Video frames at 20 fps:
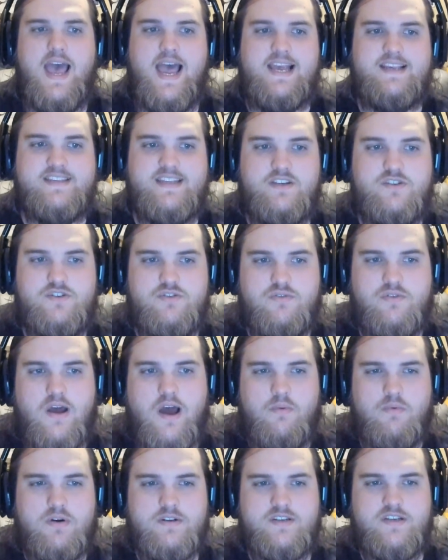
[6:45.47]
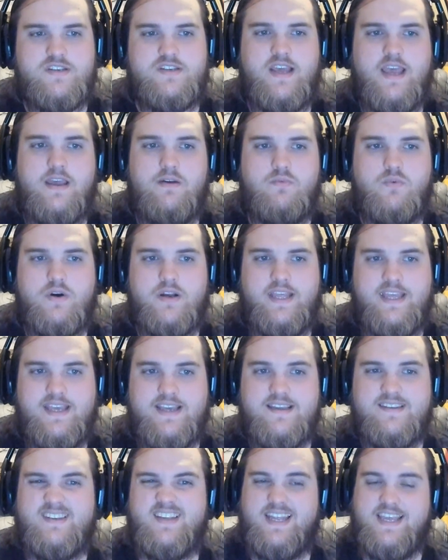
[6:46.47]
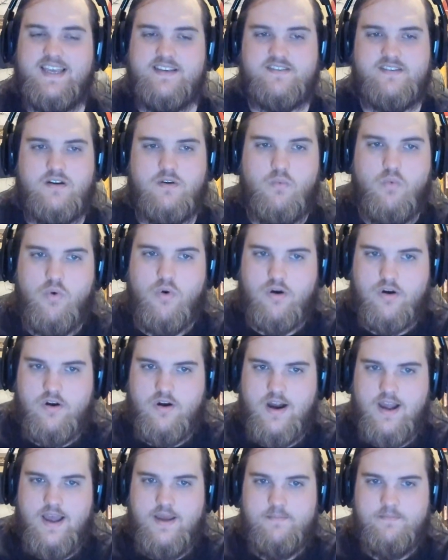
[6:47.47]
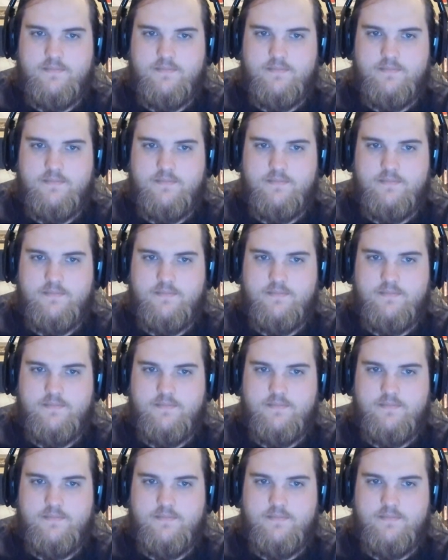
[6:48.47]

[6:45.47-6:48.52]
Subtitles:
as they do not want to say what is and isn't a war crime.